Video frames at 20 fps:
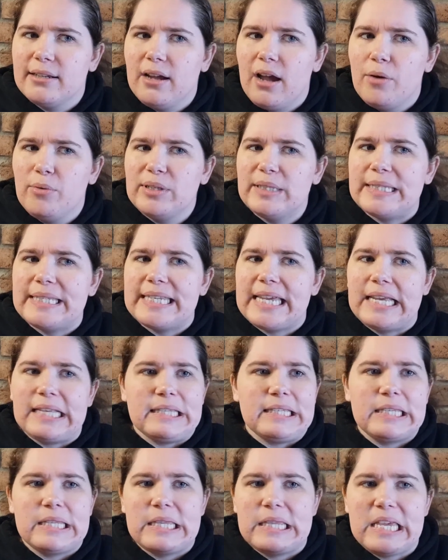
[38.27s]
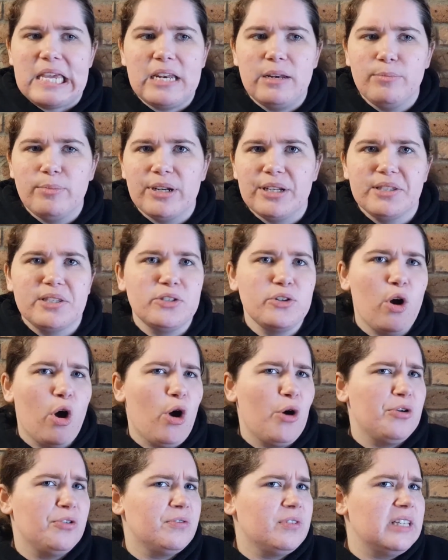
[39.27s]
I wouldn't say it's thin, but it's not
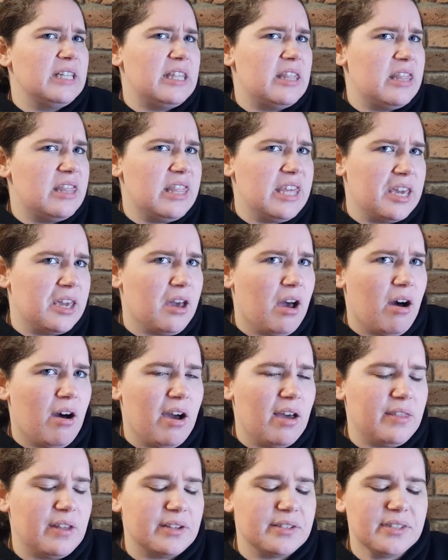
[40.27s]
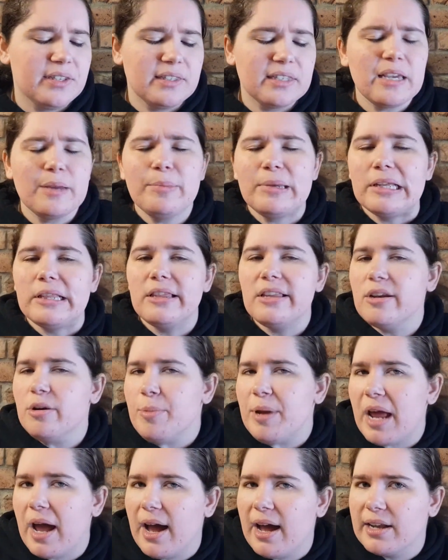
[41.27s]
overly thick either, so it's going to be a little
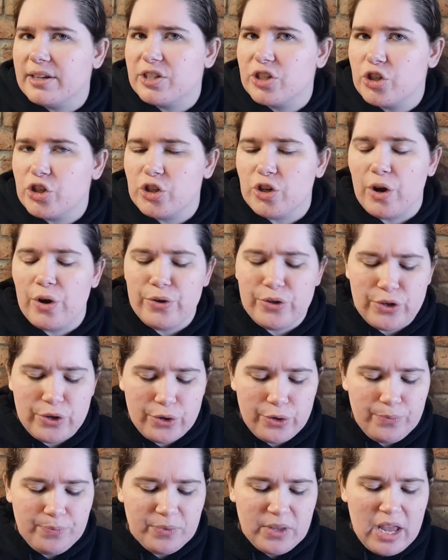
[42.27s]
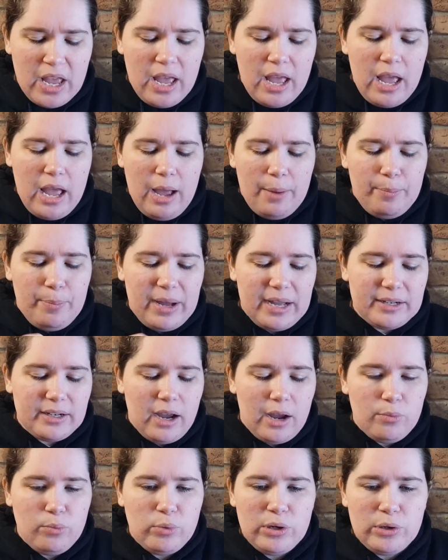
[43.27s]
bit hard to show you, but
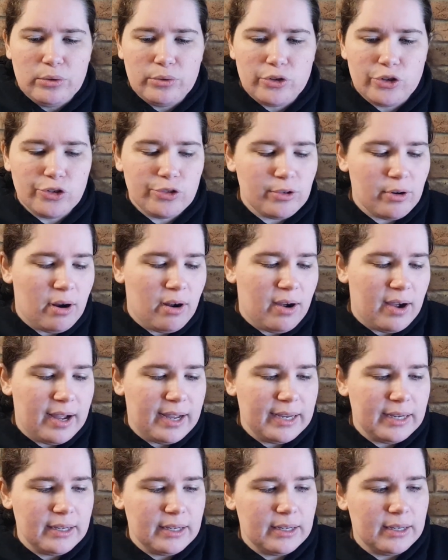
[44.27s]
I will try